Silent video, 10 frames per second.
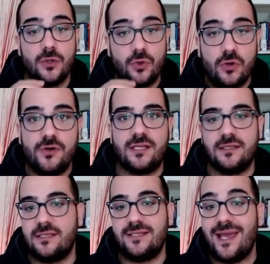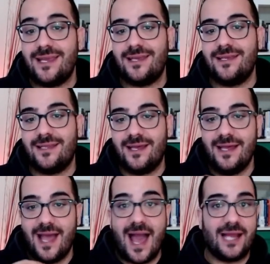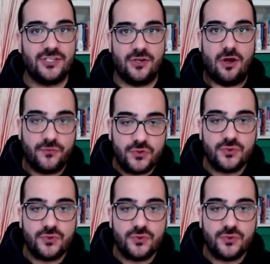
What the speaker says: correctly taking the action of